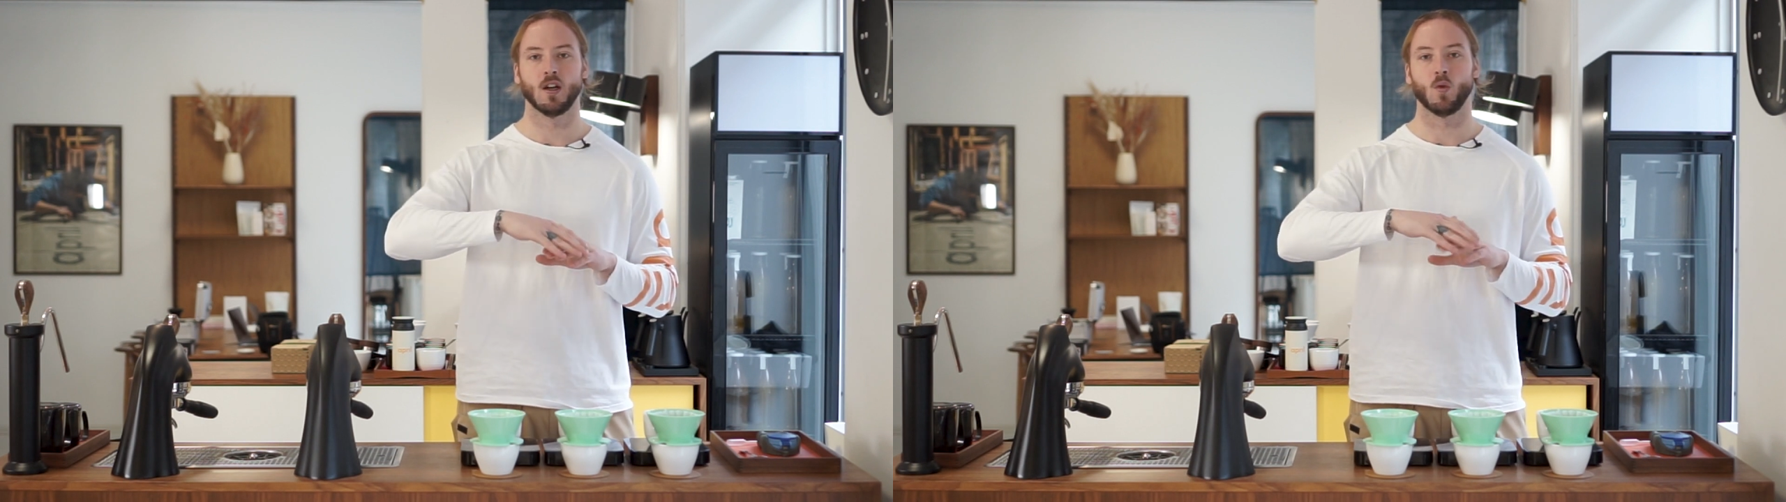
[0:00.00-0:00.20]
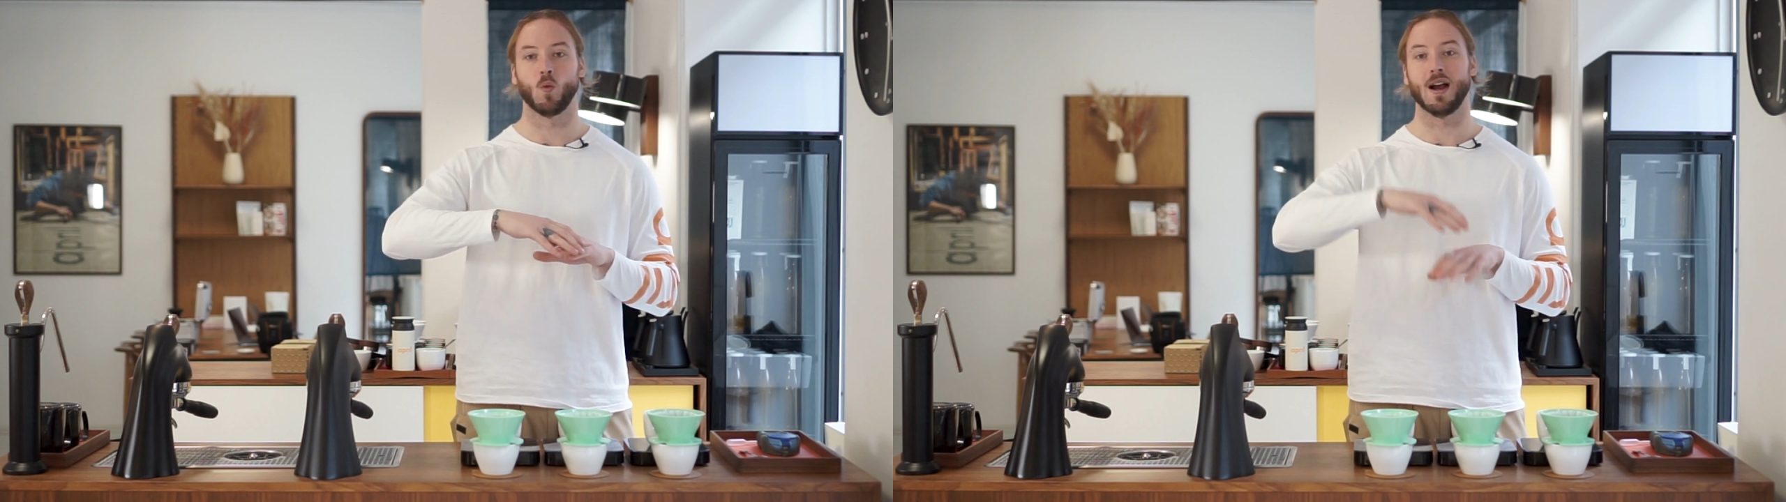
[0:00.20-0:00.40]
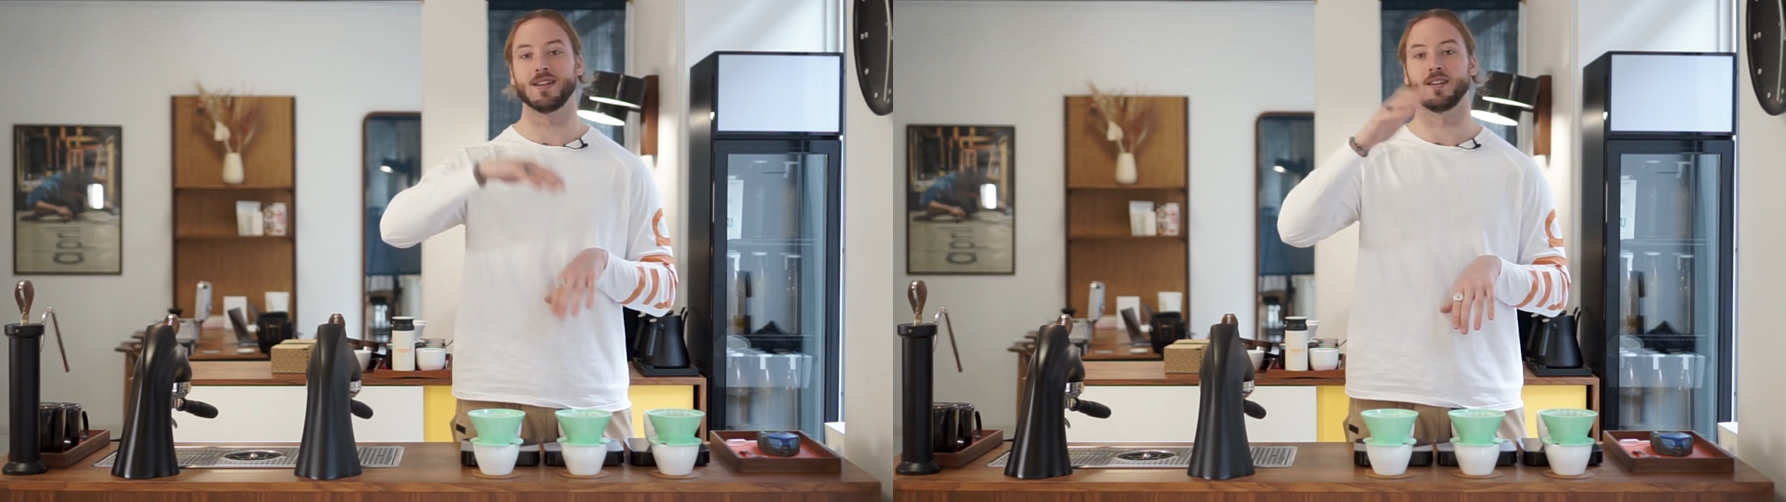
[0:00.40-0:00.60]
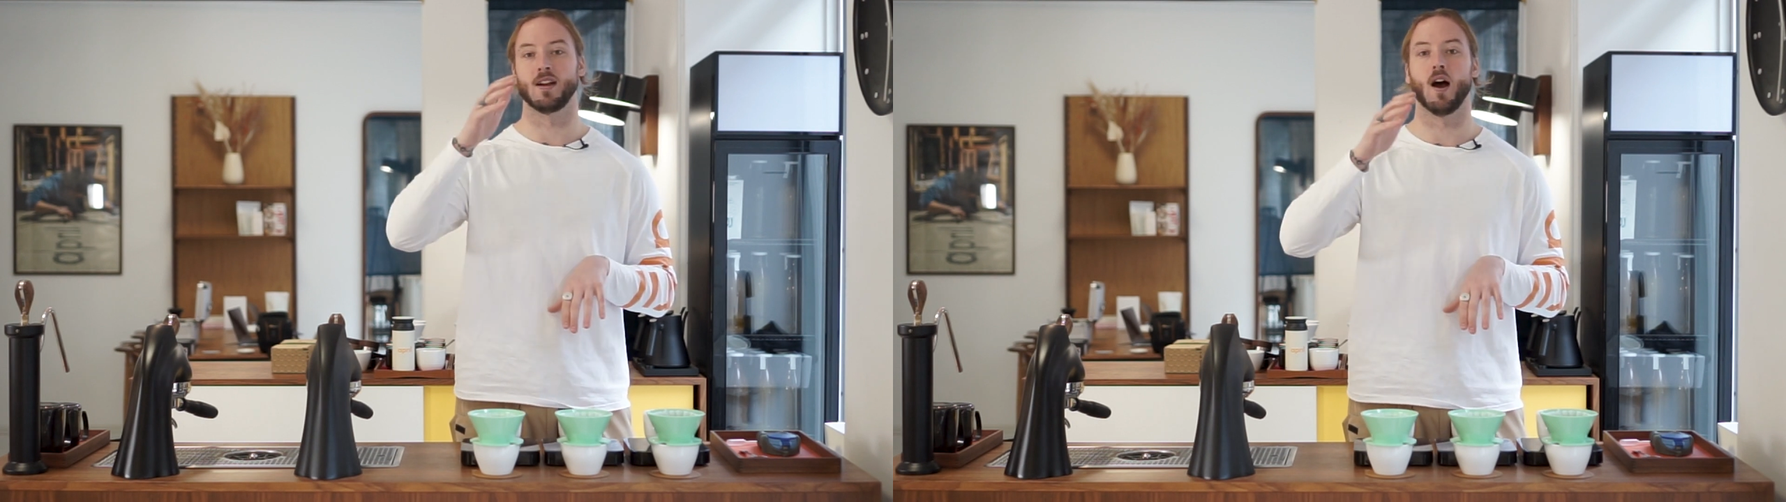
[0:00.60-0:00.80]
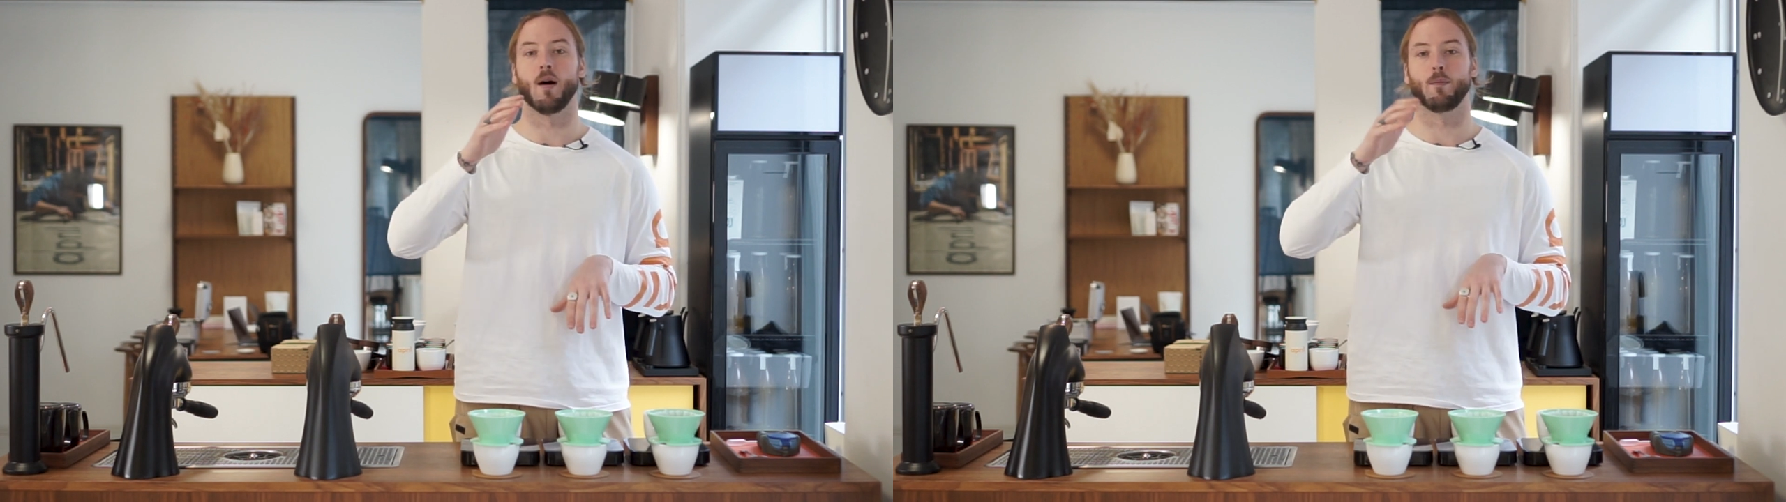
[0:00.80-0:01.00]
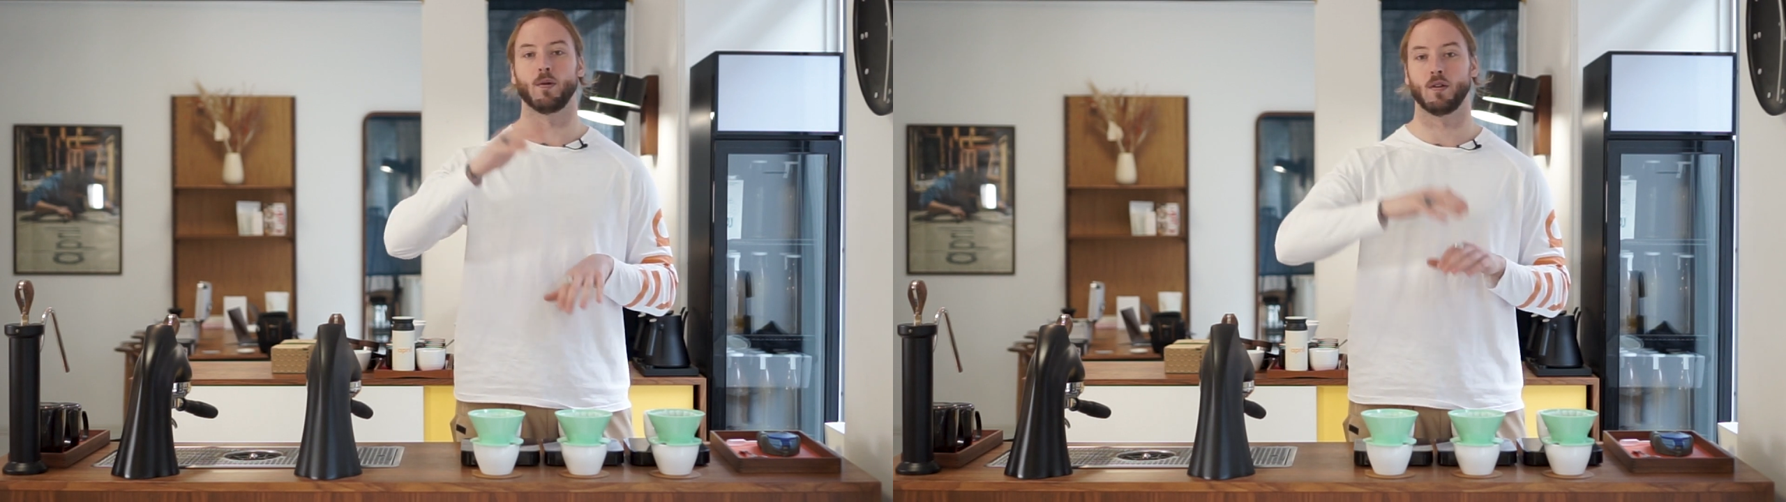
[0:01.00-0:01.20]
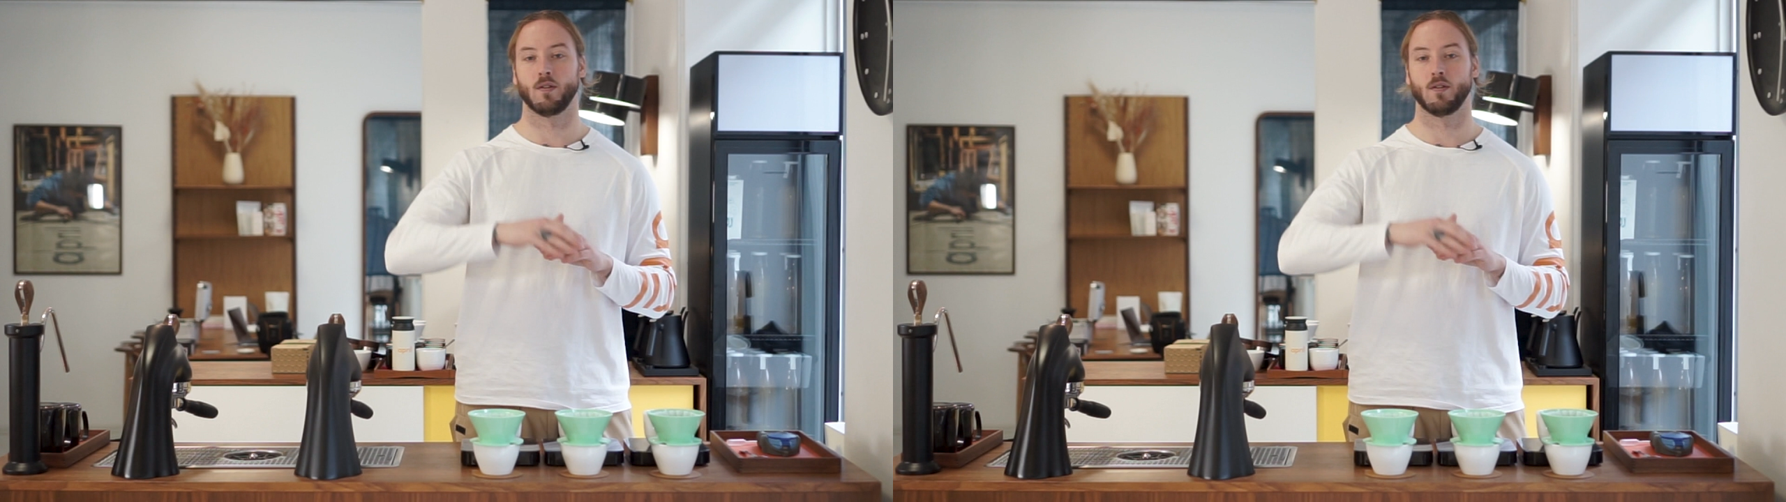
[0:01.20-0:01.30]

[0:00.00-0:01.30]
rising up